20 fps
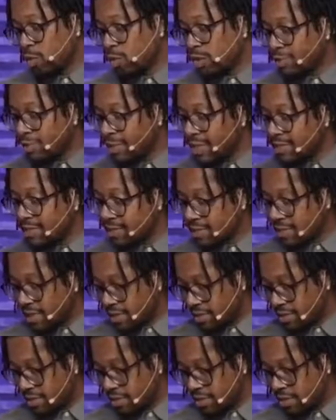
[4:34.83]
which means
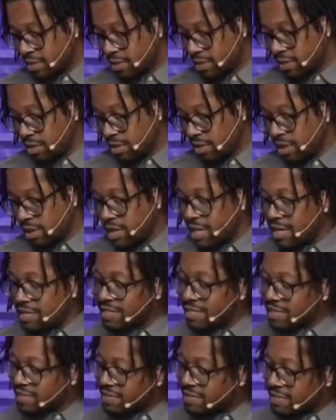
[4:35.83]
this
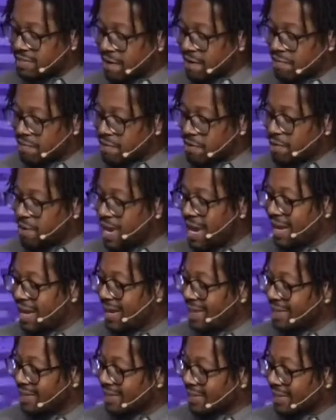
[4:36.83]
to suffer
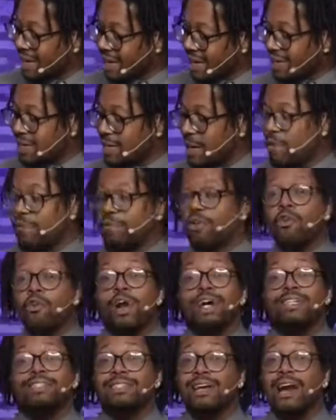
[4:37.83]
in light of
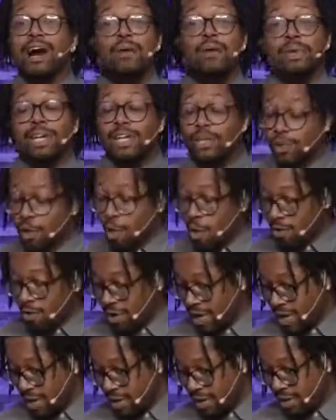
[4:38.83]
Christ's coming
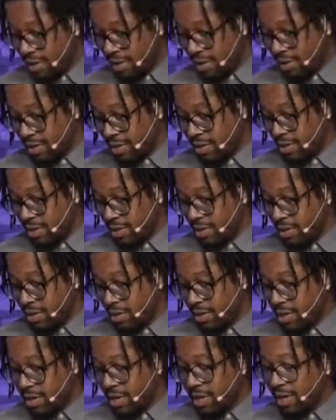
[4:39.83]
glory,
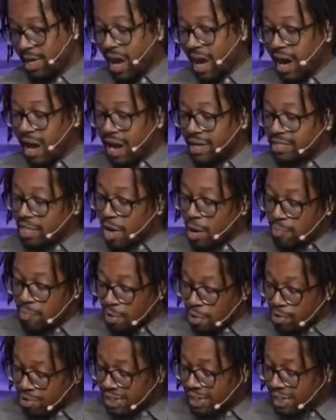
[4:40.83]
God's
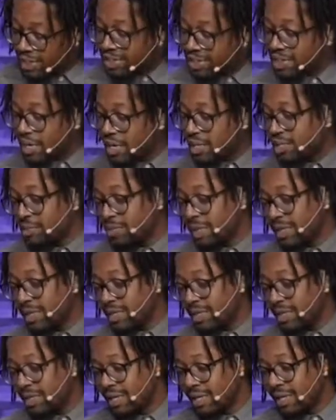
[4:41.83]
approaching judgment,
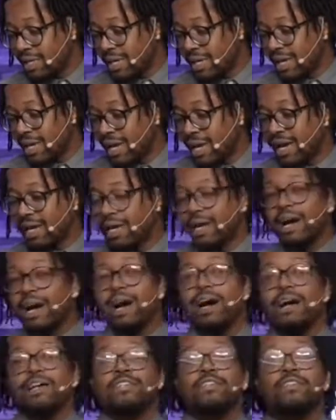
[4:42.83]
and
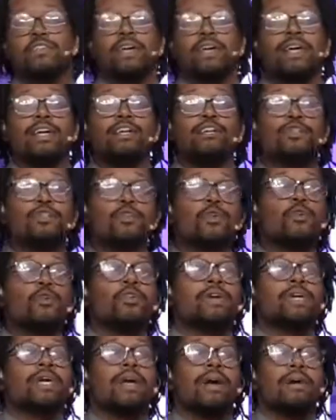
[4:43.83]
God's
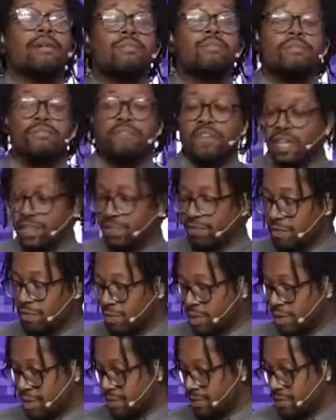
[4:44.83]
enduring
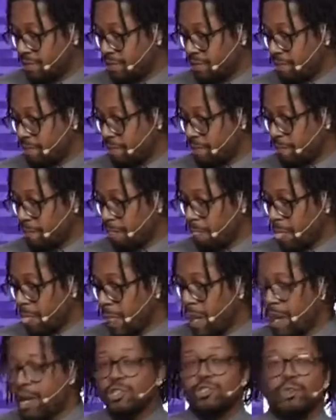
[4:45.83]
faithfulness.
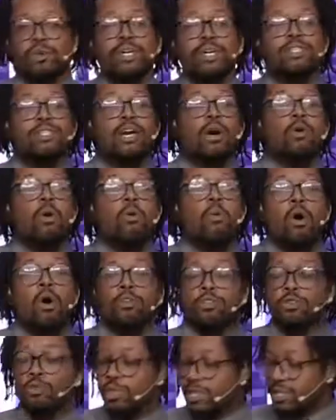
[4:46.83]
So here's how we'll
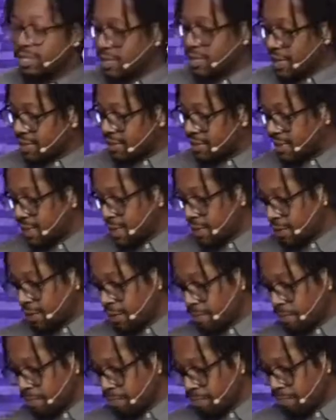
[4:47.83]
walk through this text
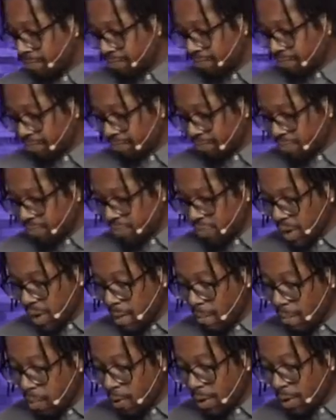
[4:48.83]
together.
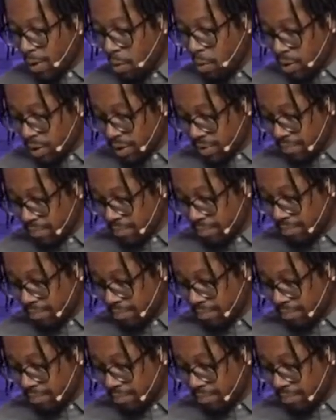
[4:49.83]
Point one